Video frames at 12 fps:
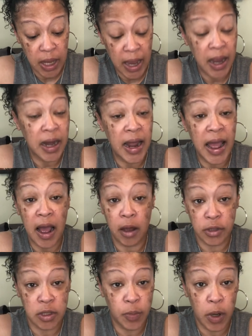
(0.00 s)
and a
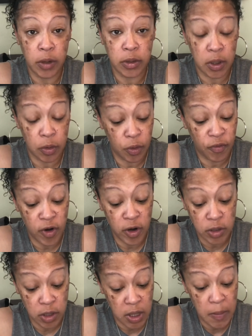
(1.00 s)
house is both in the
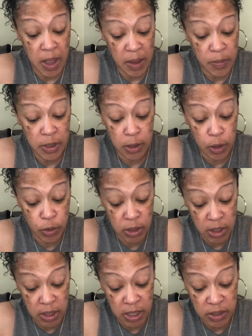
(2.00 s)
reverse. So they may be
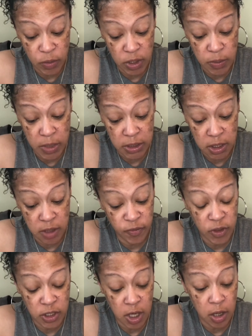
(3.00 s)
losing. That's what this message of
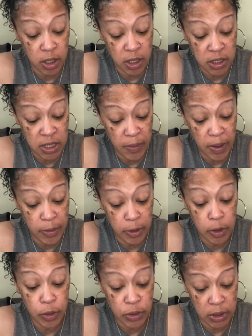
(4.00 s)
concern is. They may be
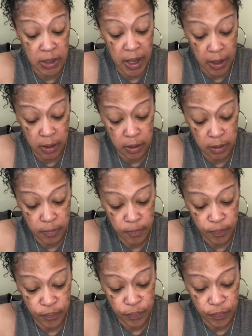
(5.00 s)
losing that.
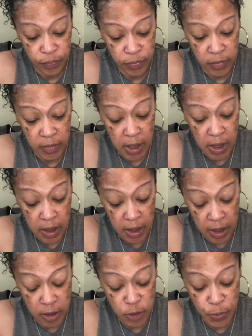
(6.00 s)

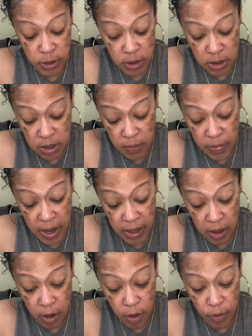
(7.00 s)
And this person's in bad
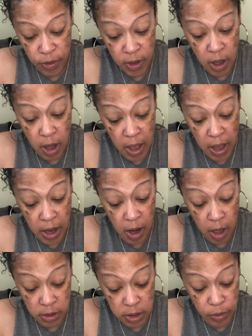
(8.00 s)
health and
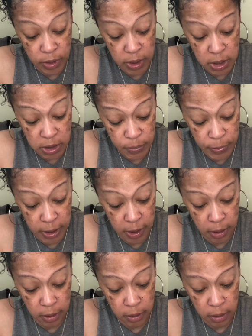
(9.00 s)
also in
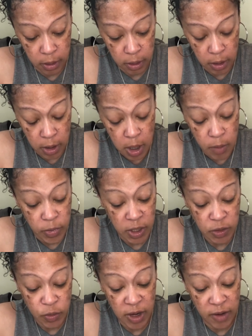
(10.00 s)
despair
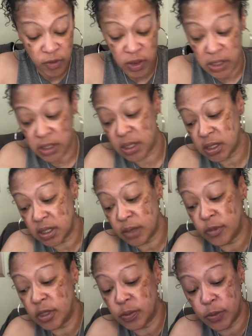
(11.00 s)
because whatever this is,
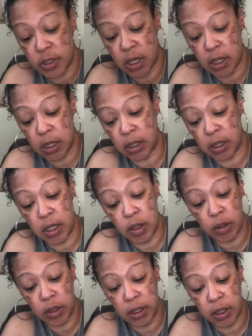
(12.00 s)
something's been done
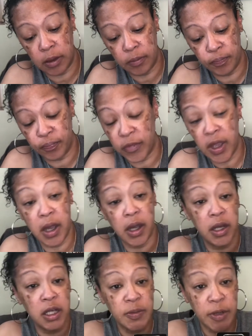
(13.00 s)
illegally. Yeah,
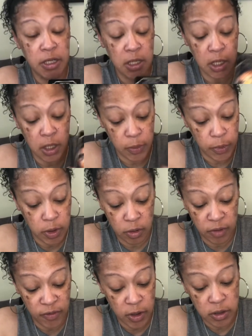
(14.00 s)
unexpected income in the
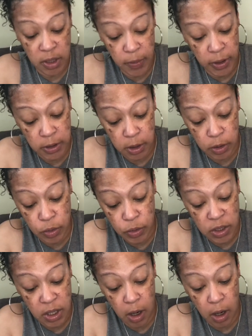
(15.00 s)
reverse. They about to lose